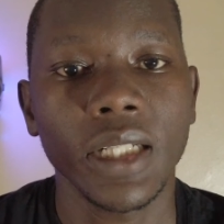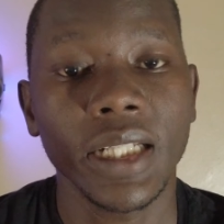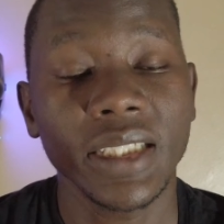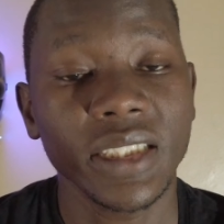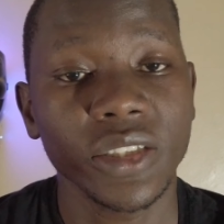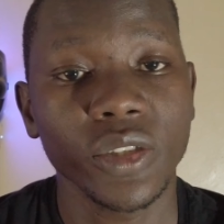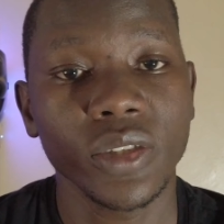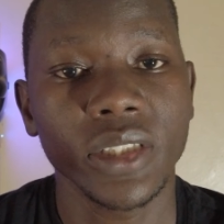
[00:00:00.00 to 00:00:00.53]

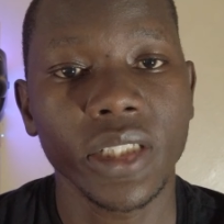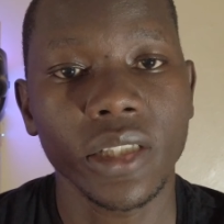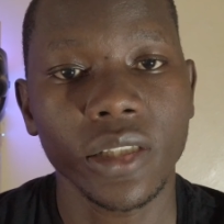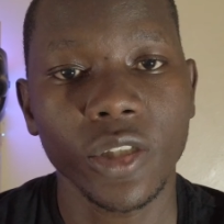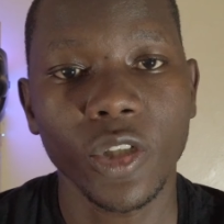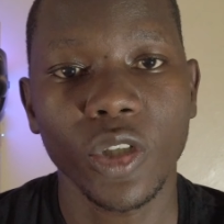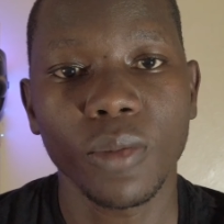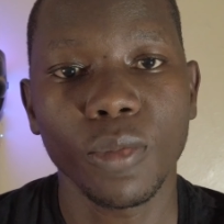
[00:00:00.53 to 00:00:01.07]
Let us use
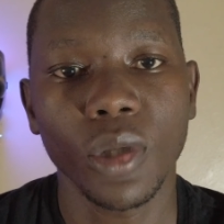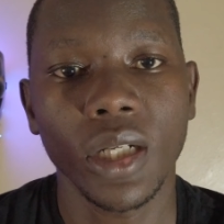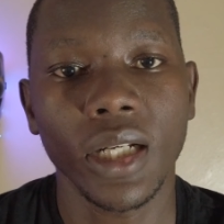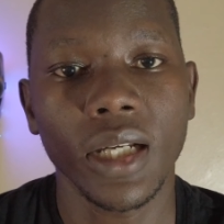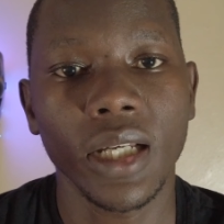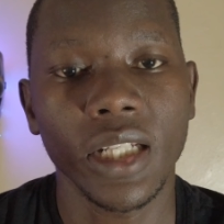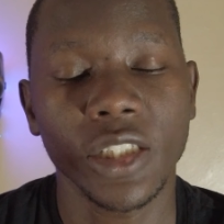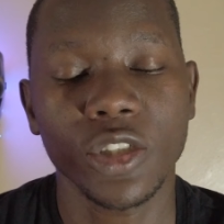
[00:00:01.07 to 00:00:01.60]
the global
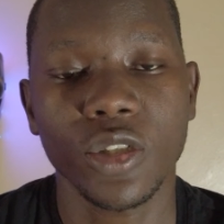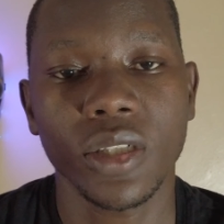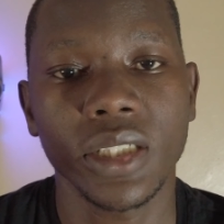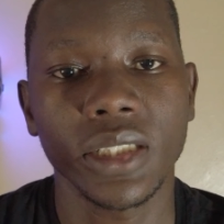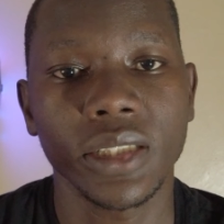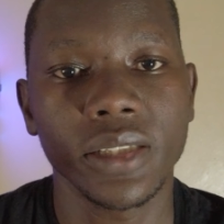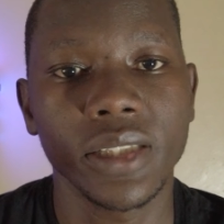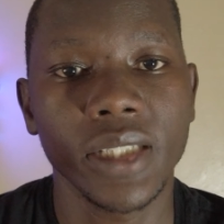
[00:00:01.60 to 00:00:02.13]

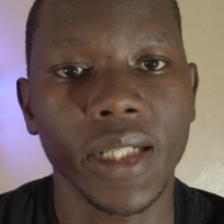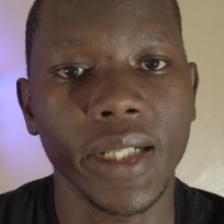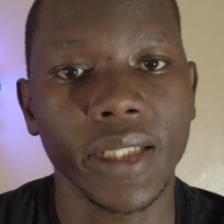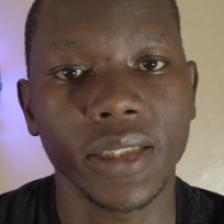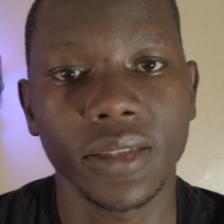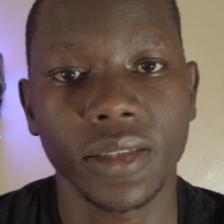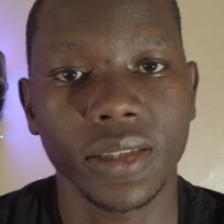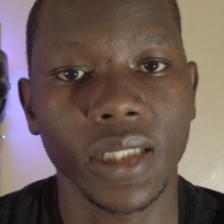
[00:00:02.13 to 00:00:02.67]
electronic
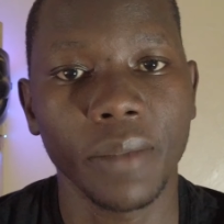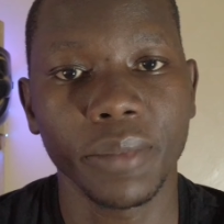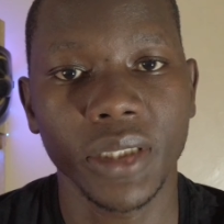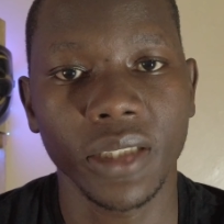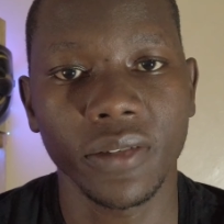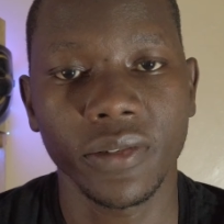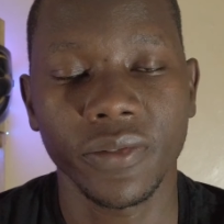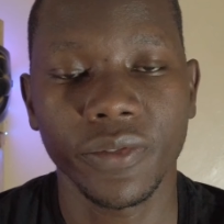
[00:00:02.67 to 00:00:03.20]
giant
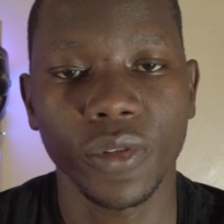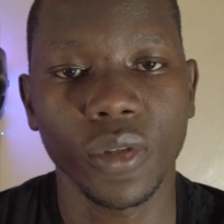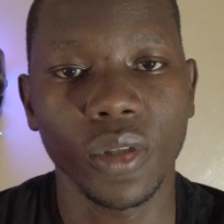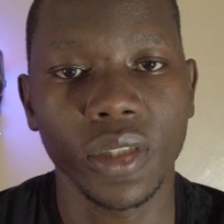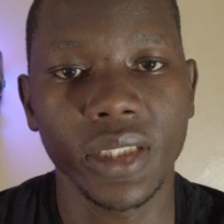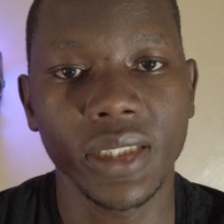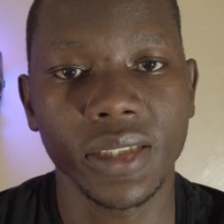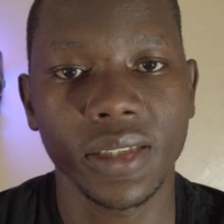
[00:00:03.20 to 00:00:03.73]
Samsung
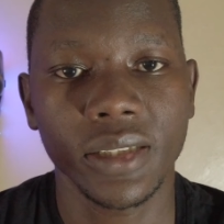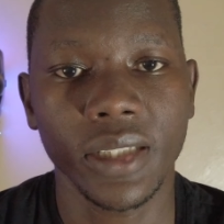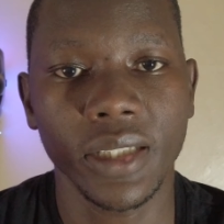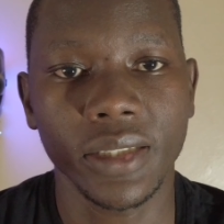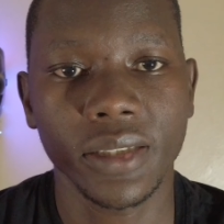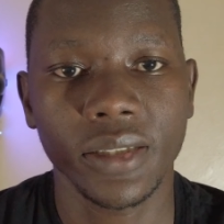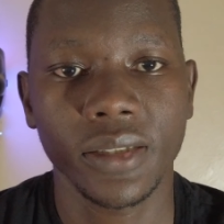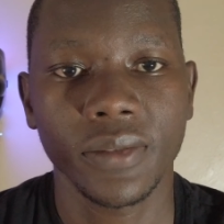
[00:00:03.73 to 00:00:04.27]
for this
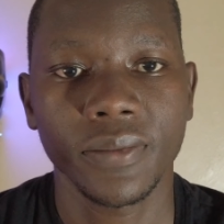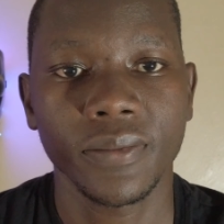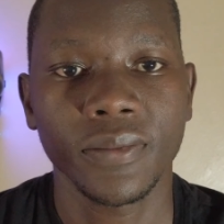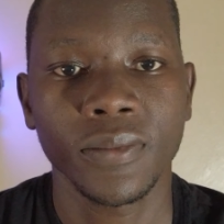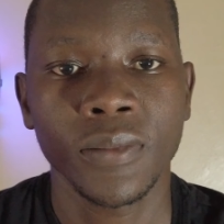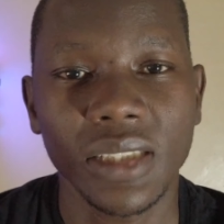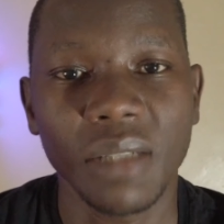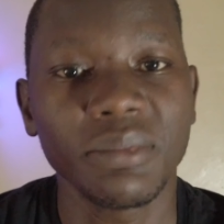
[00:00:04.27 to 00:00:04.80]
case.
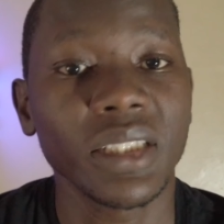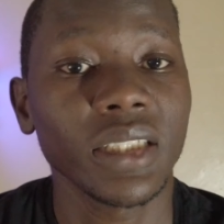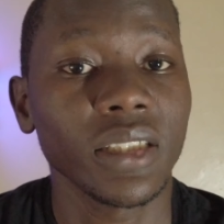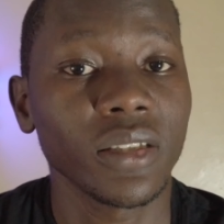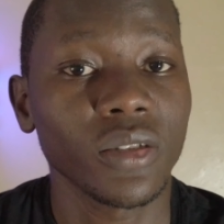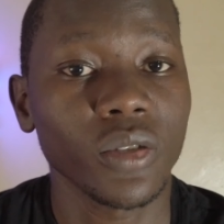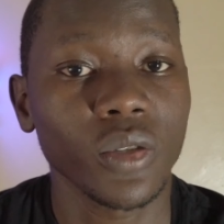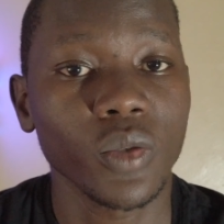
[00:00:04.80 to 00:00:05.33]

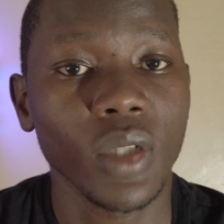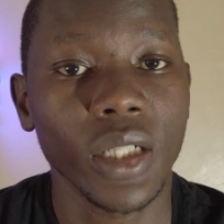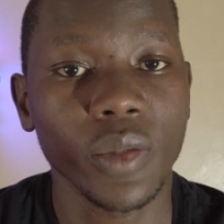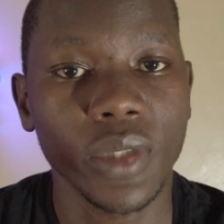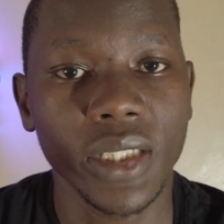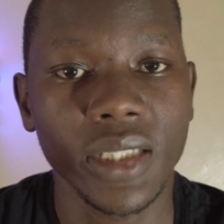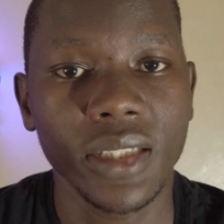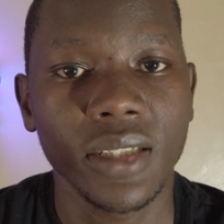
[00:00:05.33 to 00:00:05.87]
Samsung is known
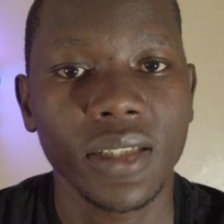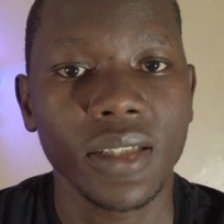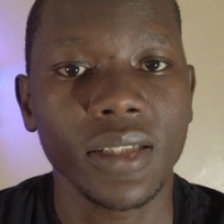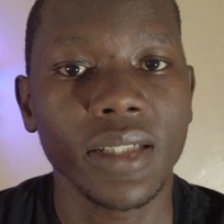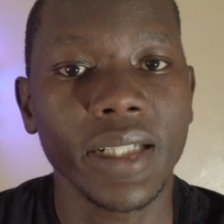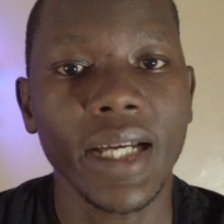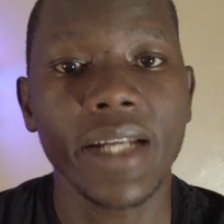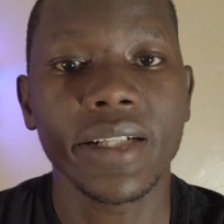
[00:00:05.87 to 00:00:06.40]
worldwide.
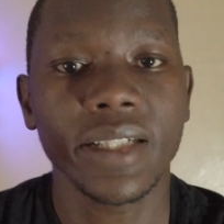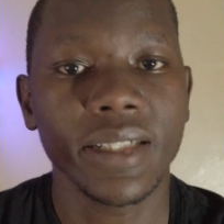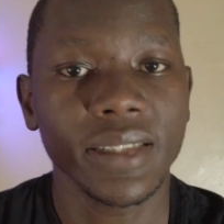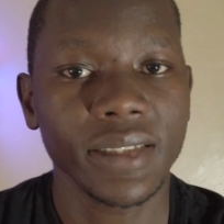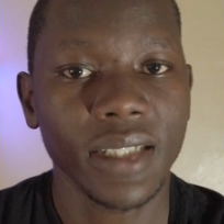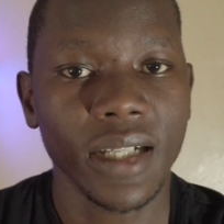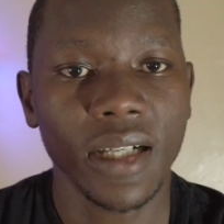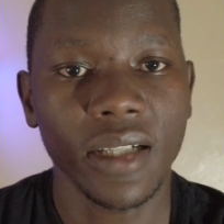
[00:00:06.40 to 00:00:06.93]
They can
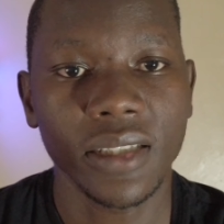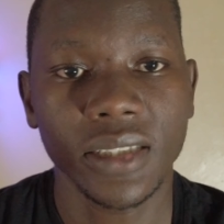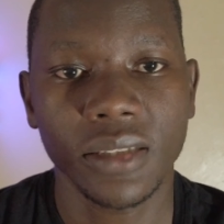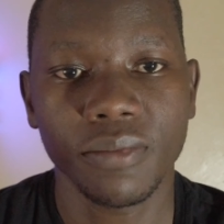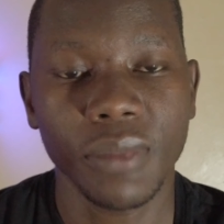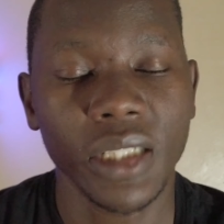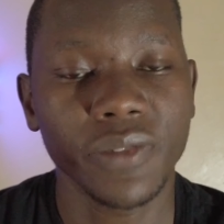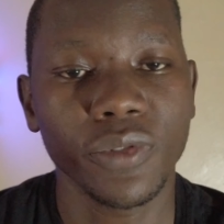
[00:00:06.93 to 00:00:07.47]
release a
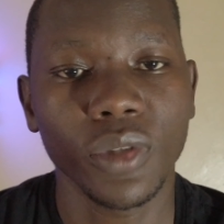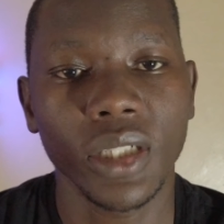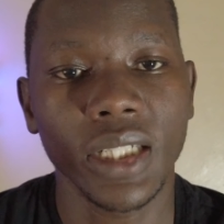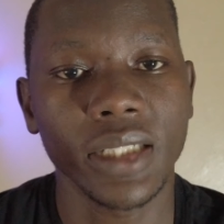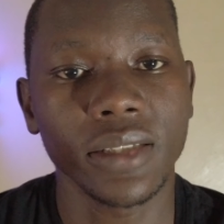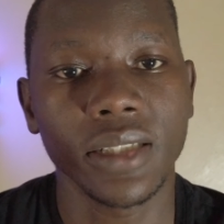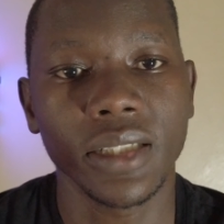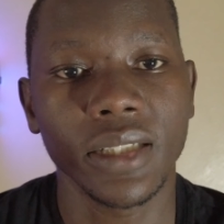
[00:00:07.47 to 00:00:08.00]
smartphone
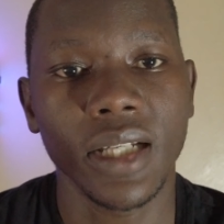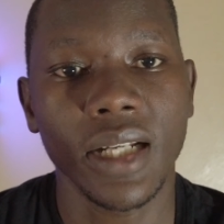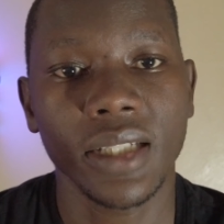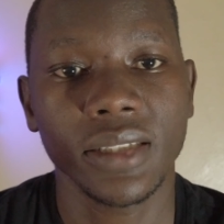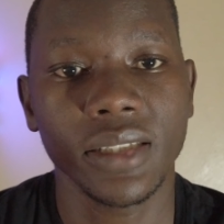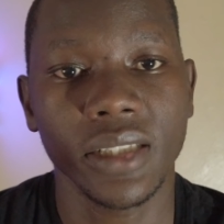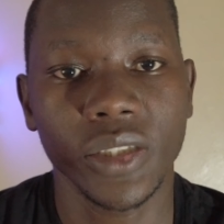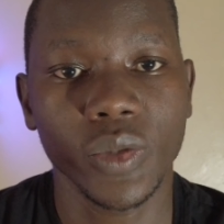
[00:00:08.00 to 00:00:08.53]
like the
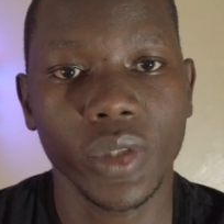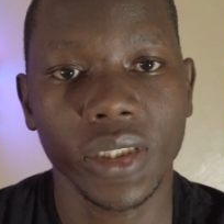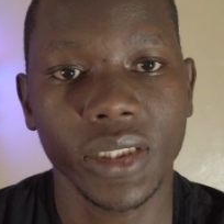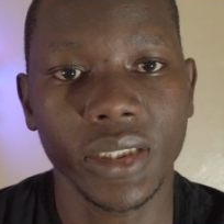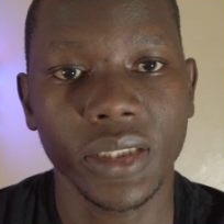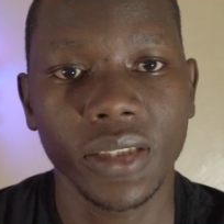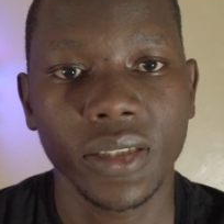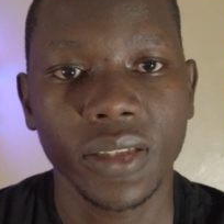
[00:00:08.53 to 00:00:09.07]
Galaxy S
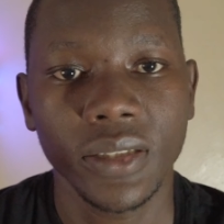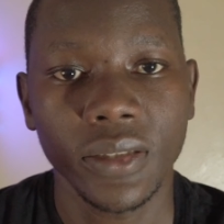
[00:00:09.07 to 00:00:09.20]
twenty.